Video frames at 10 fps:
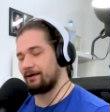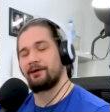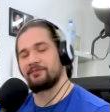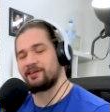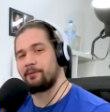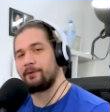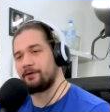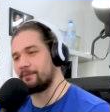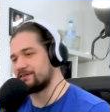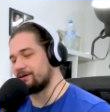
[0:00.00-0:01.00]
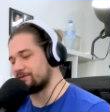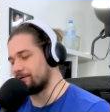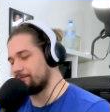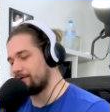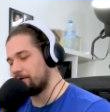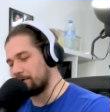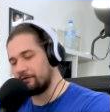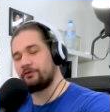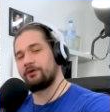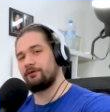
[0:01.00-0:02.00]
couldn't have said it better myself. So,
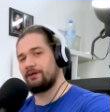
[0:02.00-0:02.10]
without further ado,